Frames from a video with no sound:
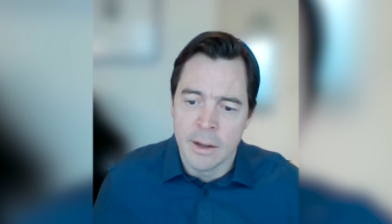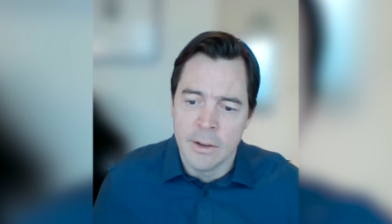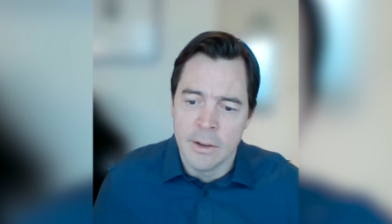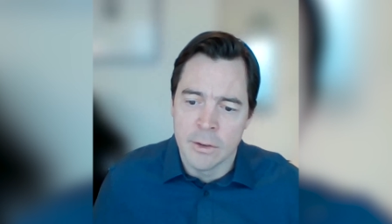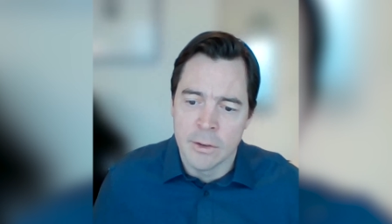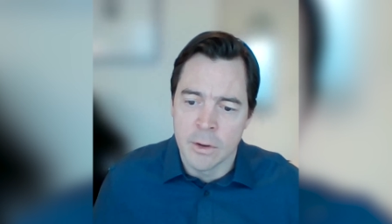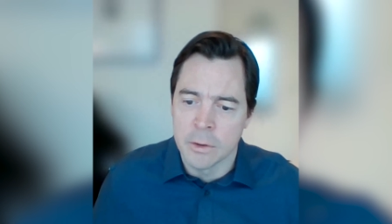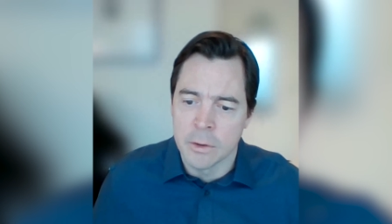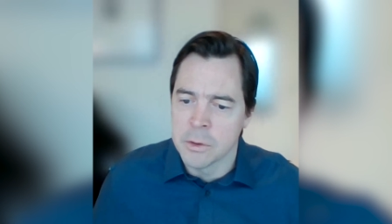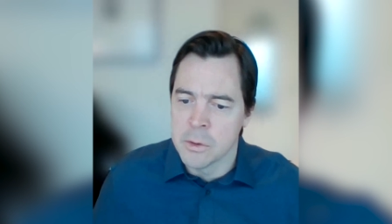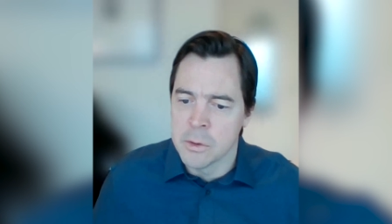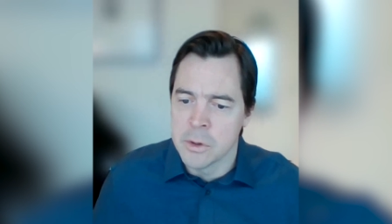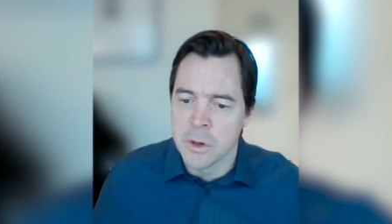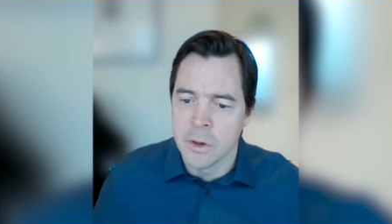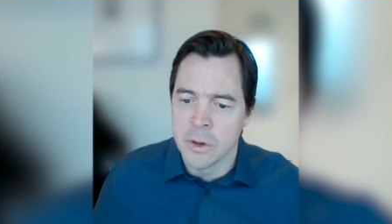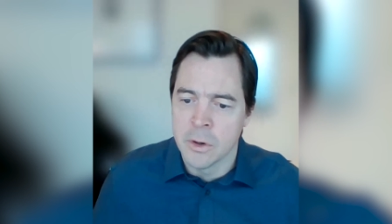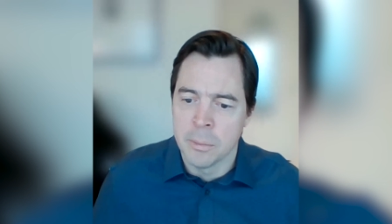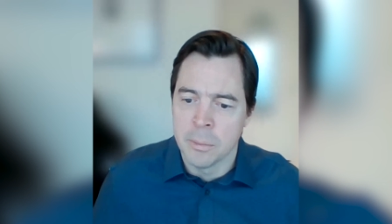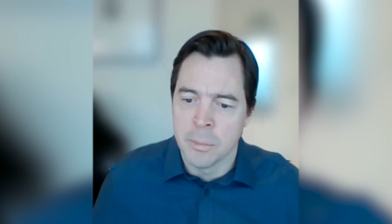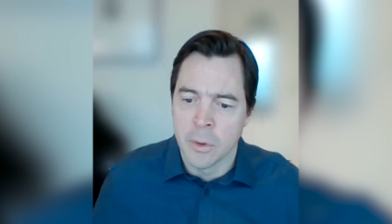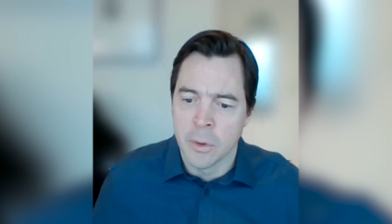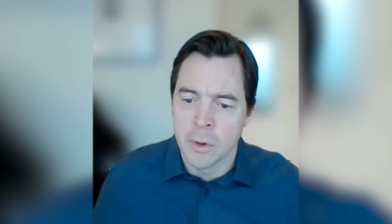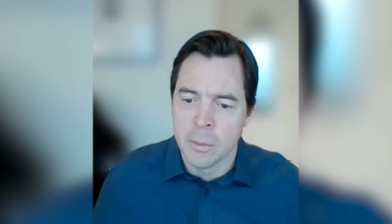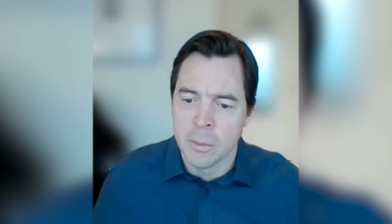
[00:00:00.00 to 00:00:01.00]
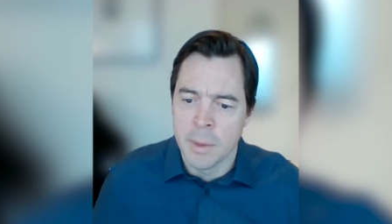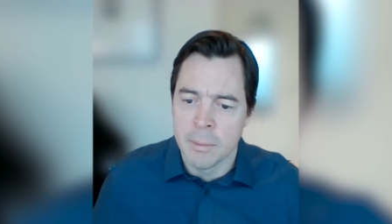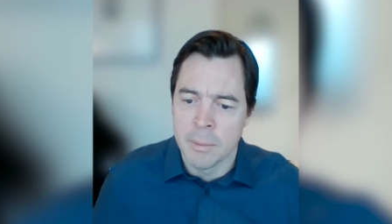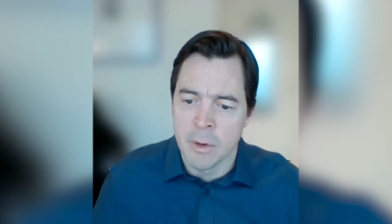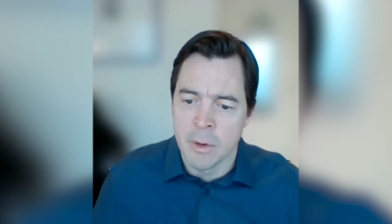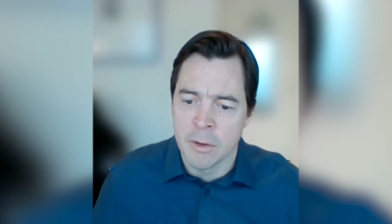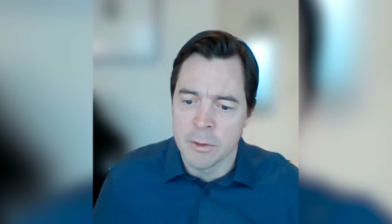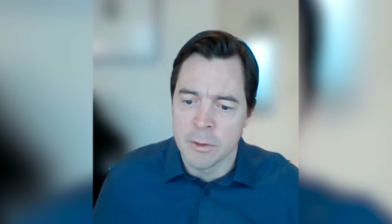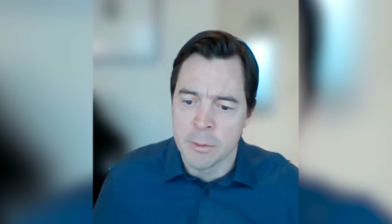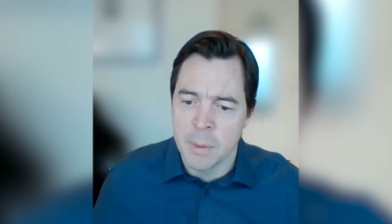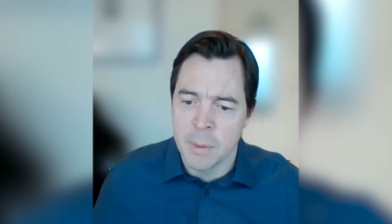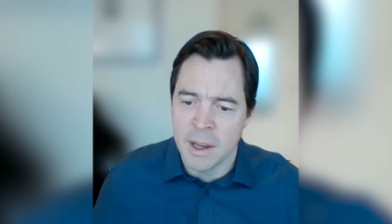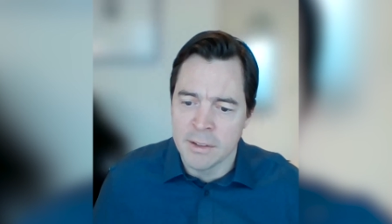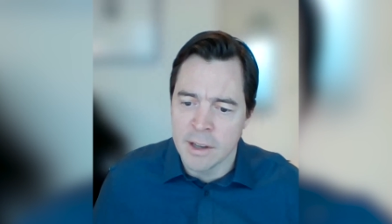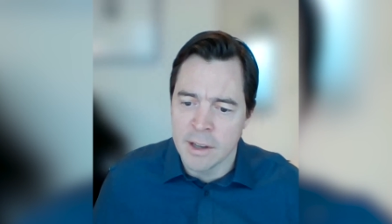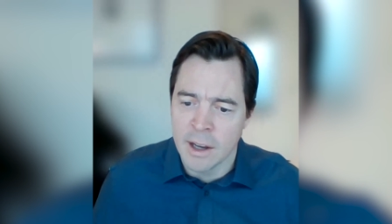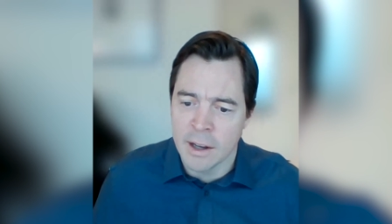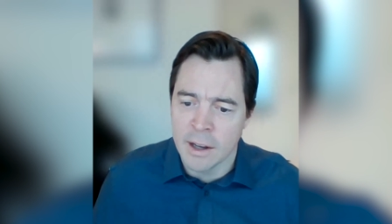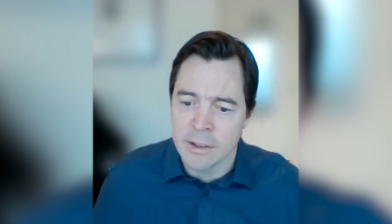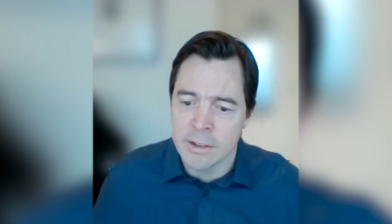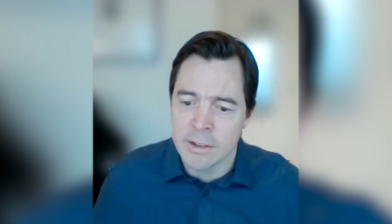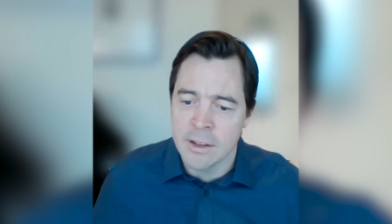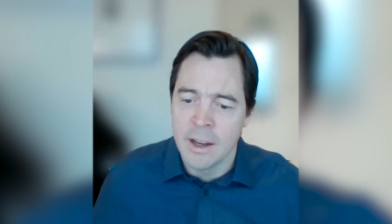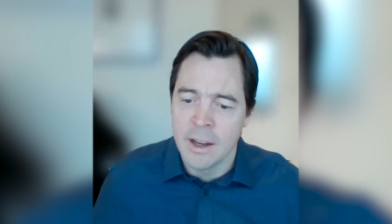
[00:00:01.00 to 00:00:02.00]
He's also a current board member of
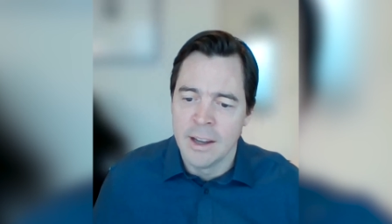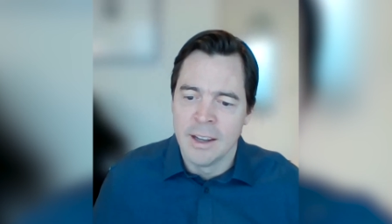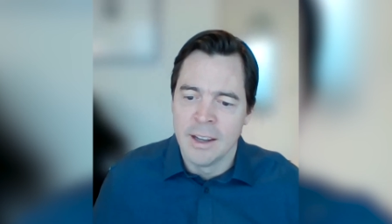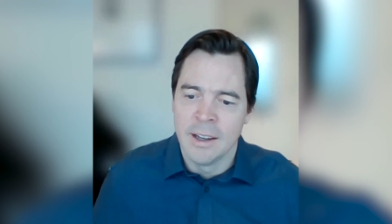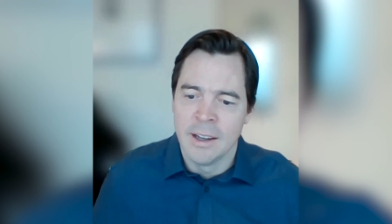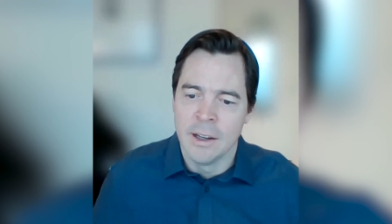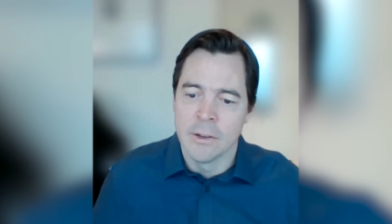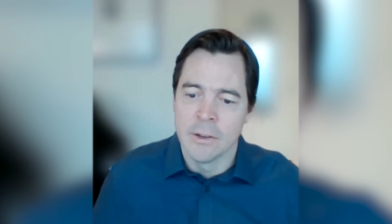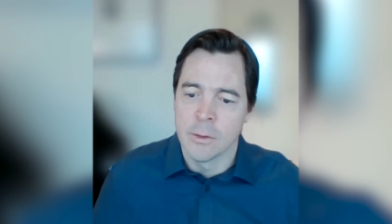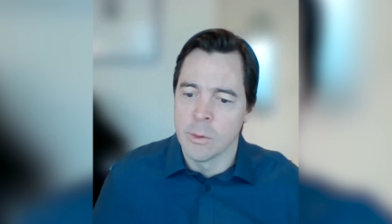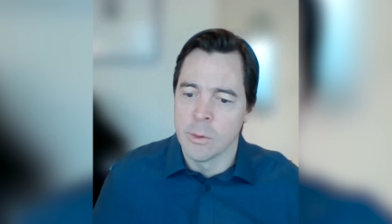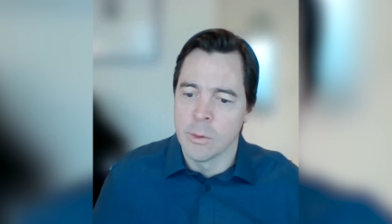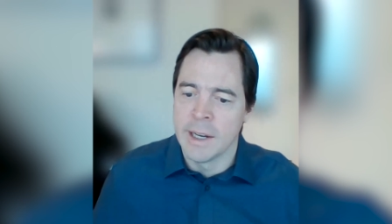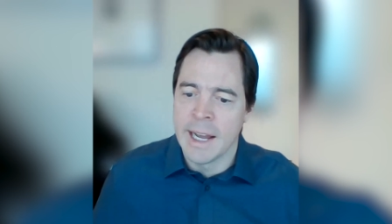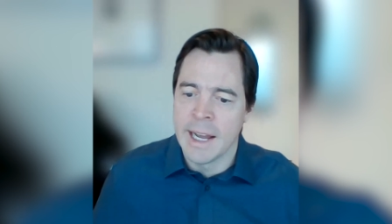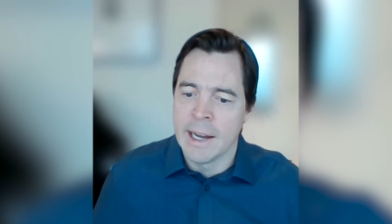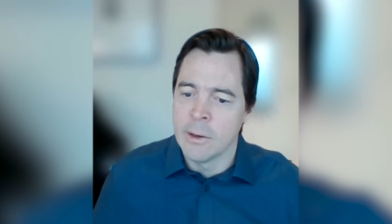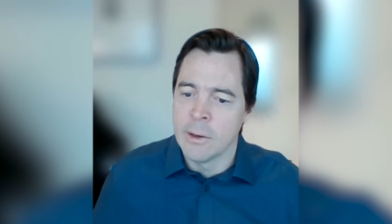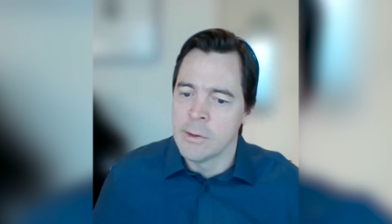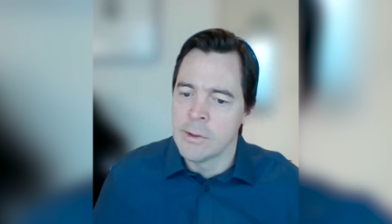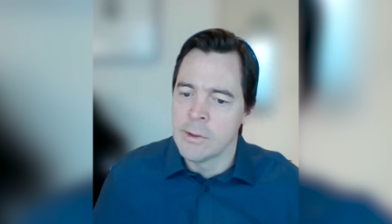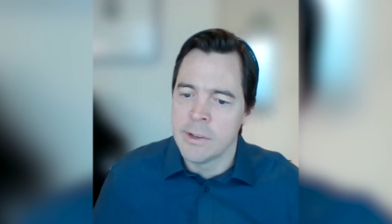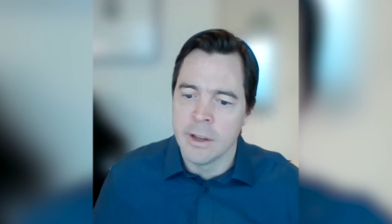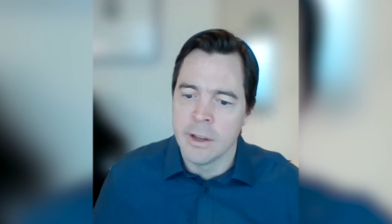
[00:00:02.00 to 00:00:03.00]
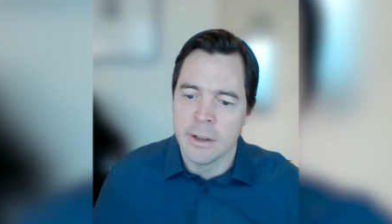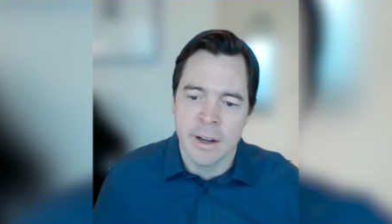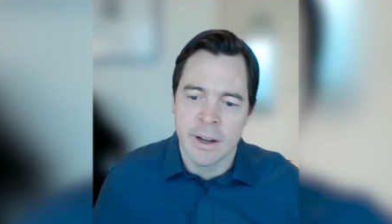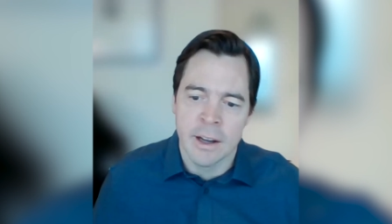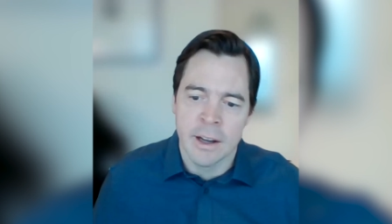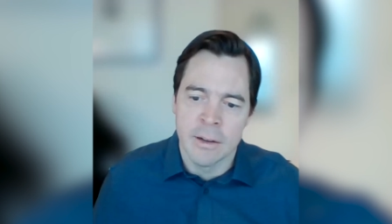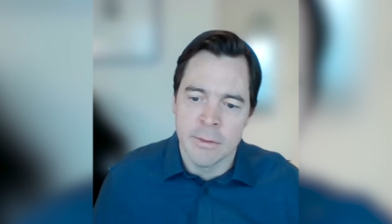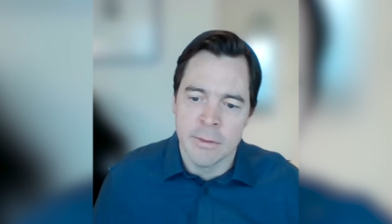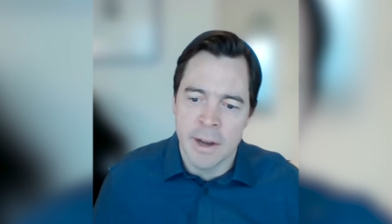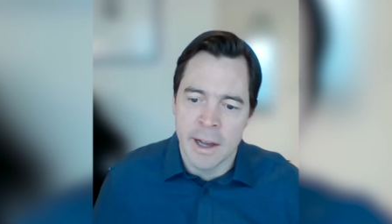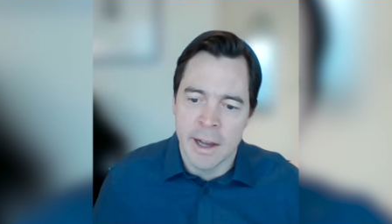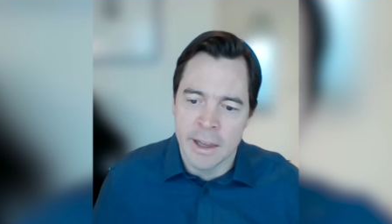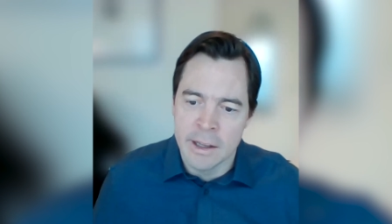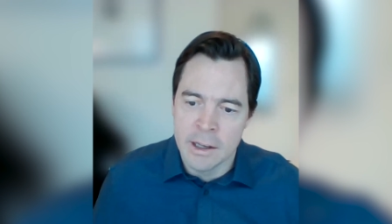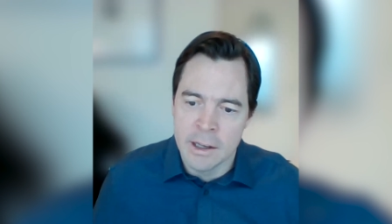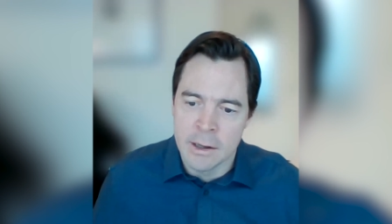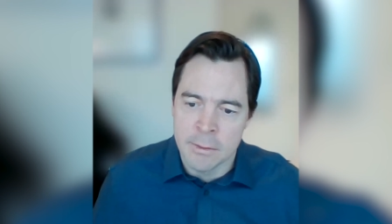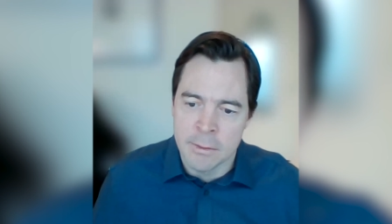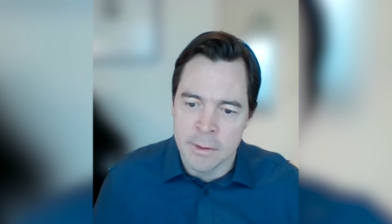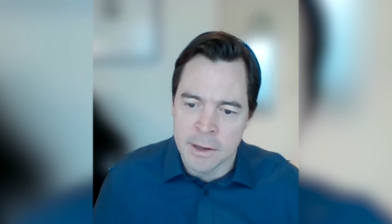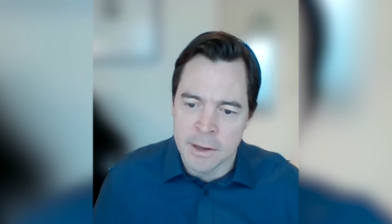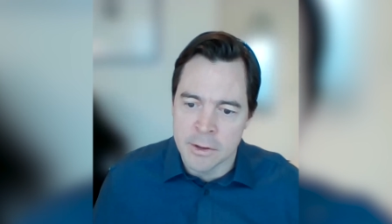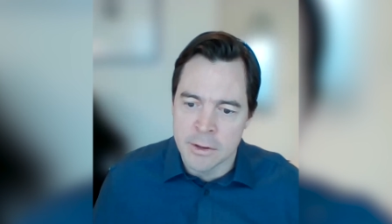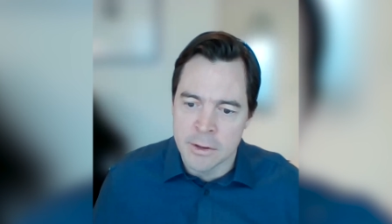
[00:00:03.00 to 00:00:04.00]
SpaceX. He's a renowned Silicon Valley
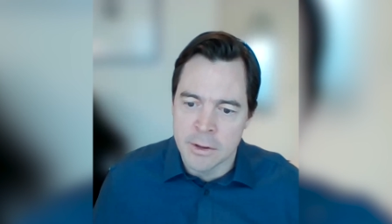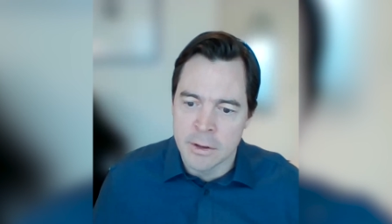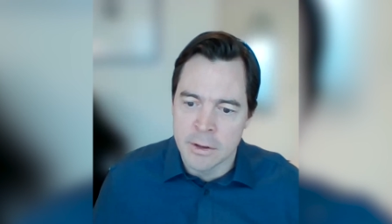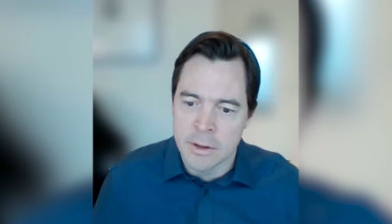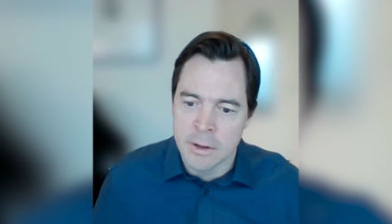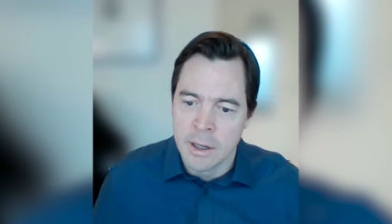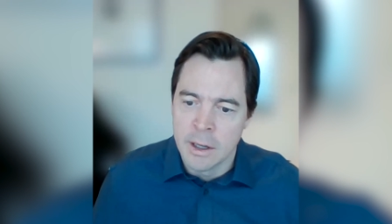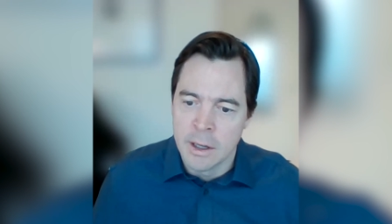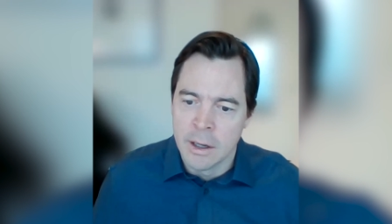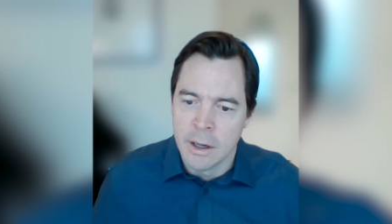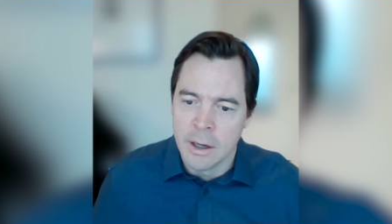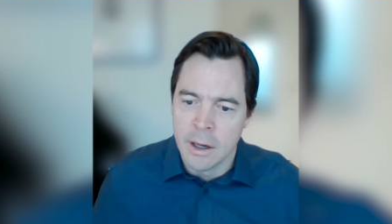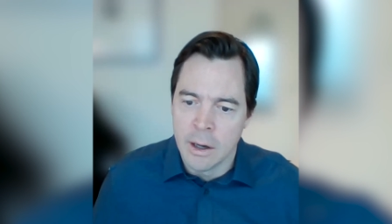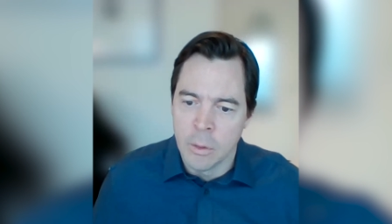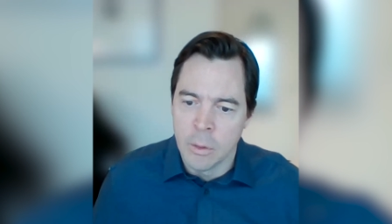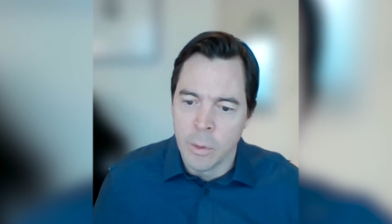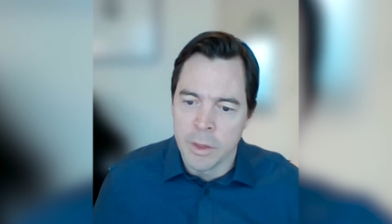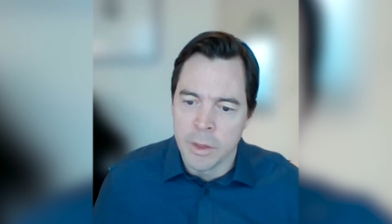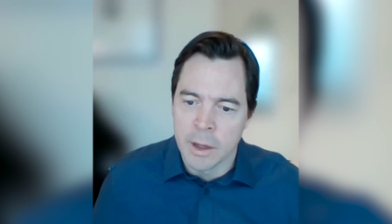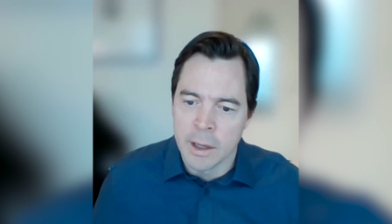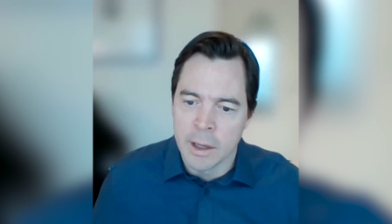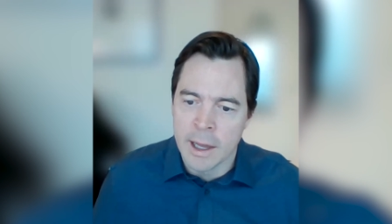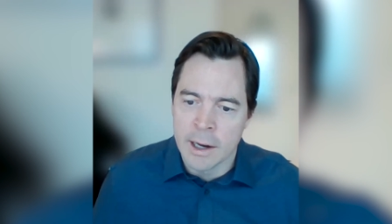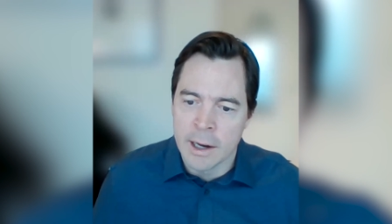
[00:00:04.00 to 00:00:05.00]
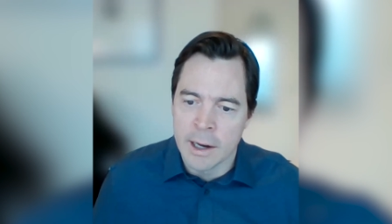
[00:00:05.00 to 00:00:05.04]
investor with a